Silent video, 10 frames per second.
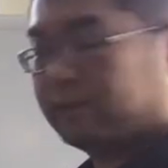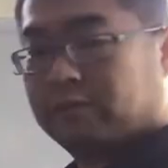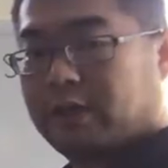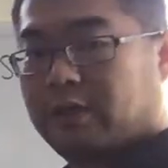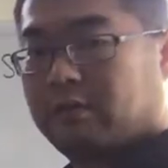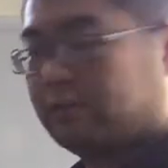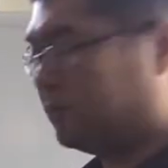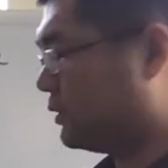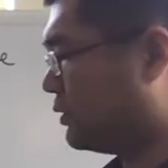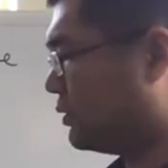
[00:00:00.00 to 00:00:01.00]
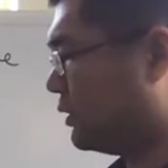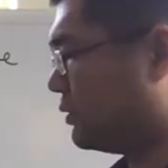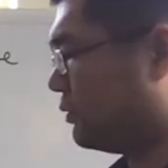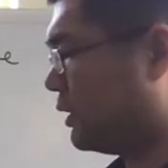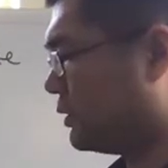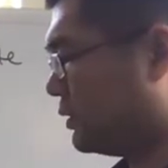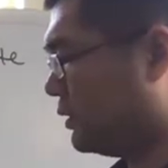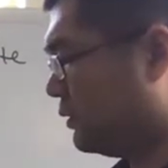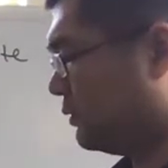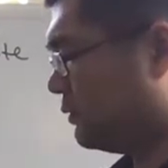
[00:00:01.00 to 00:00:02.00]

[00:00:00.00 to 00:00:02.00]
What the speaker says: okay? Which, as you can see,